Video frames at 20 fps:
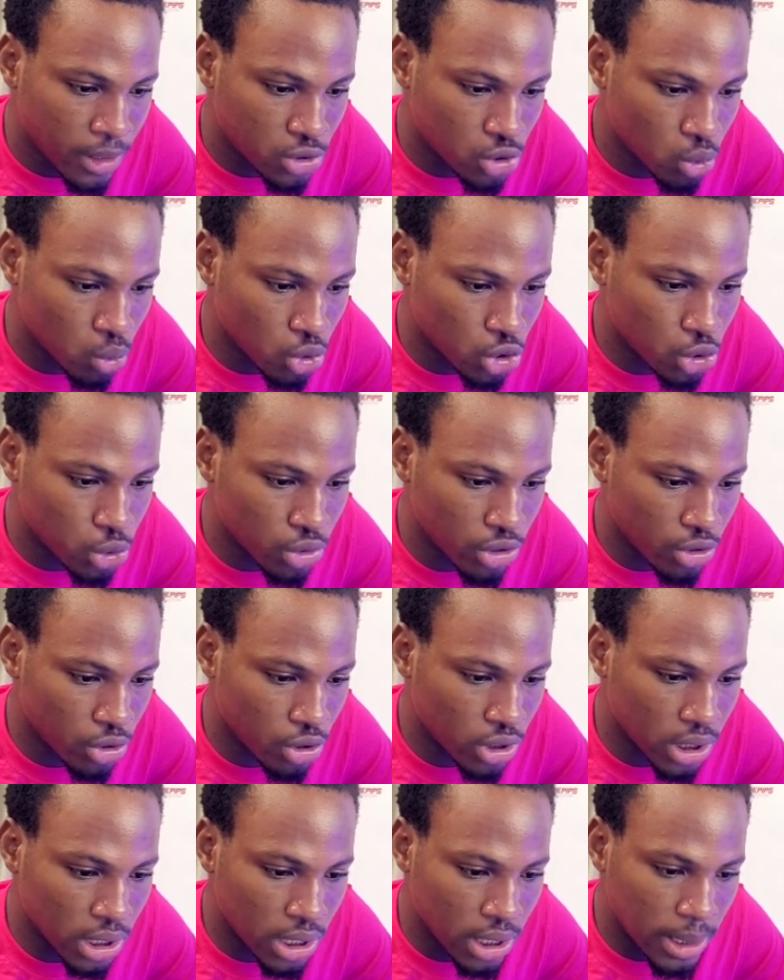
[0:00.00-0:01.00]
so once you're
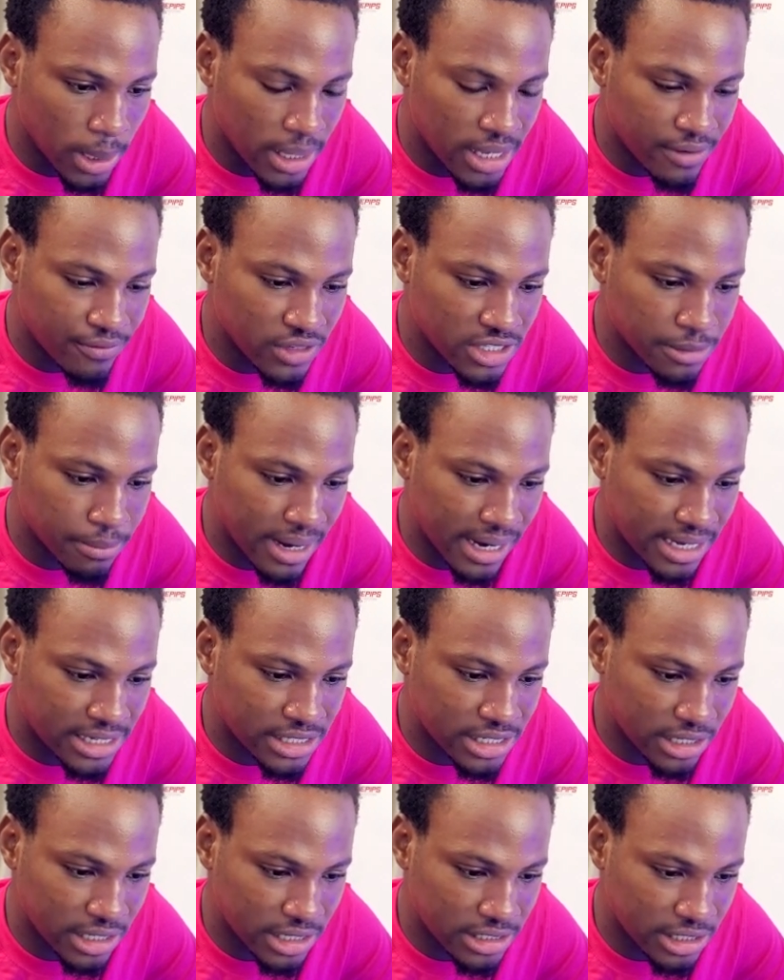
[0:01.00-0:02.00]
done if it's market
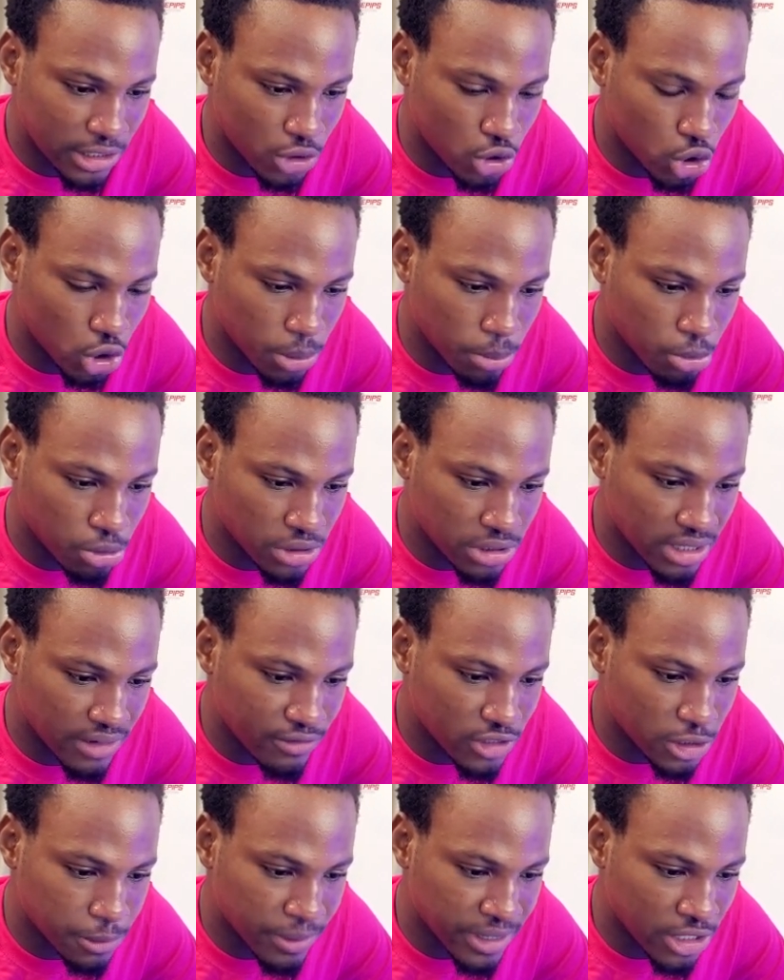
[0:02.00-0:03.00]
execution you put it if
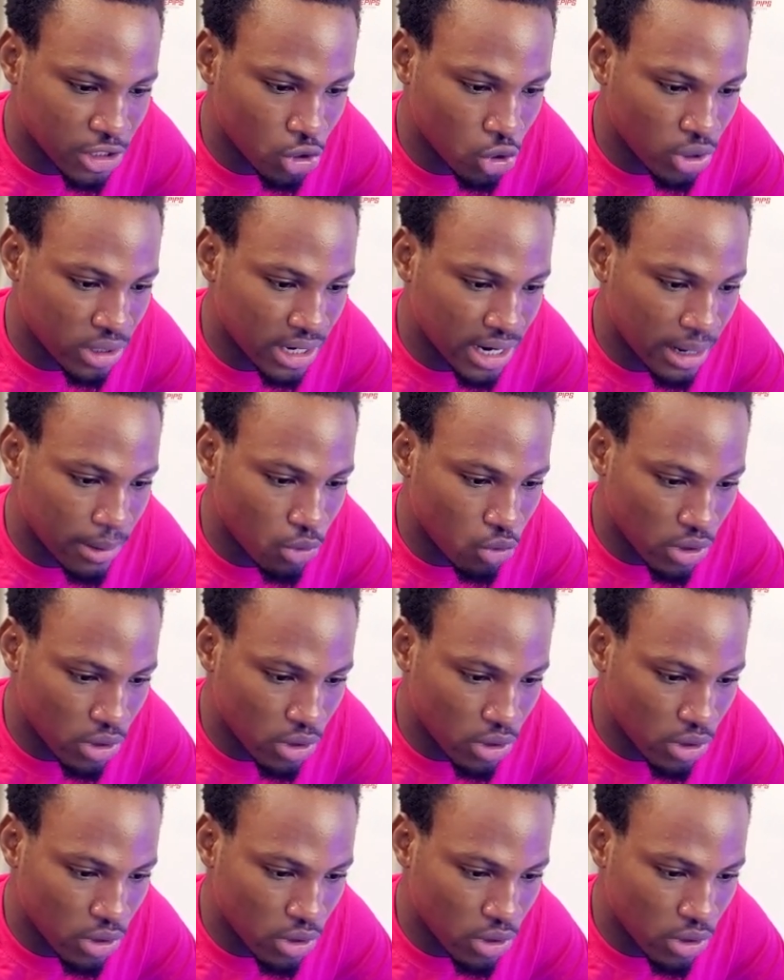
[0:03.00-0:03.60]
it's pending order